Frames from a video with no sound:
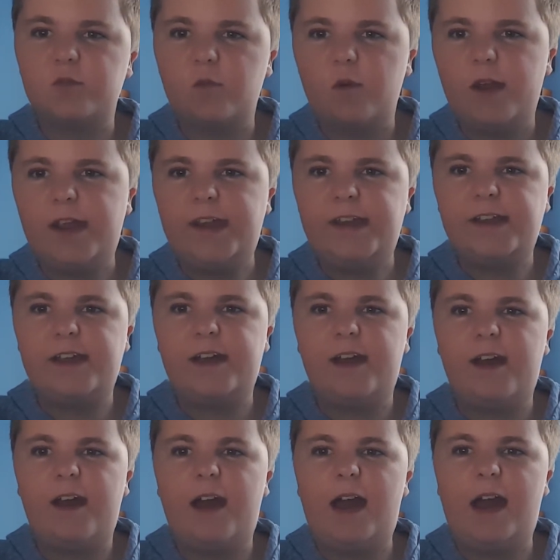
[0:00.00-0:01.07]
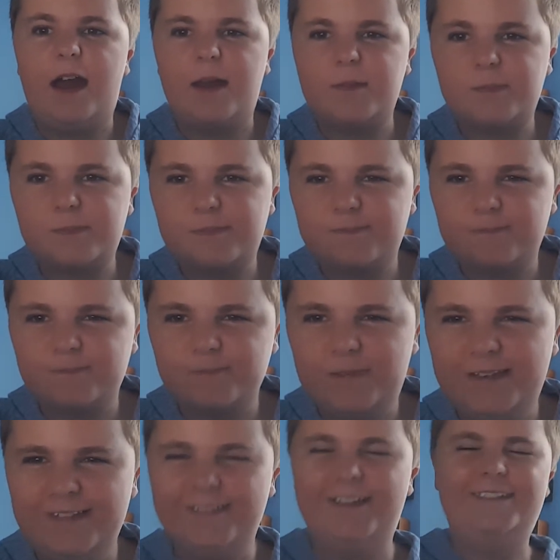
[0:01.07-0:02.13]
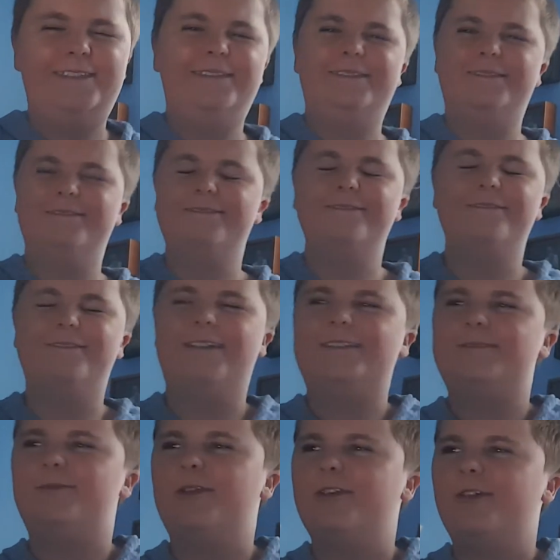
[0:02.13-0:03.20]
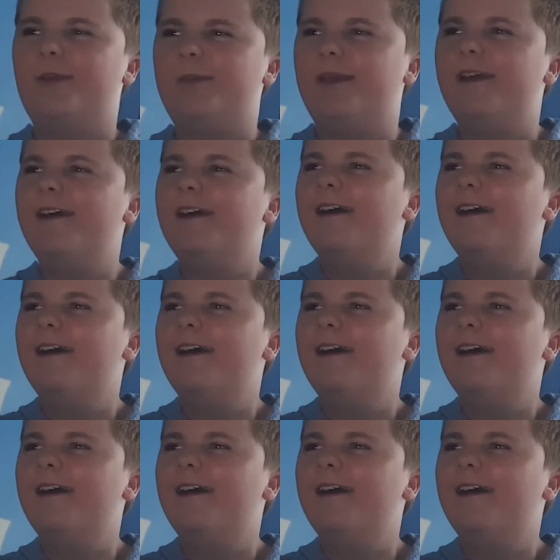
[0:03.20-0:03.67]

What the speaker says: wake up. That's pretty creepy.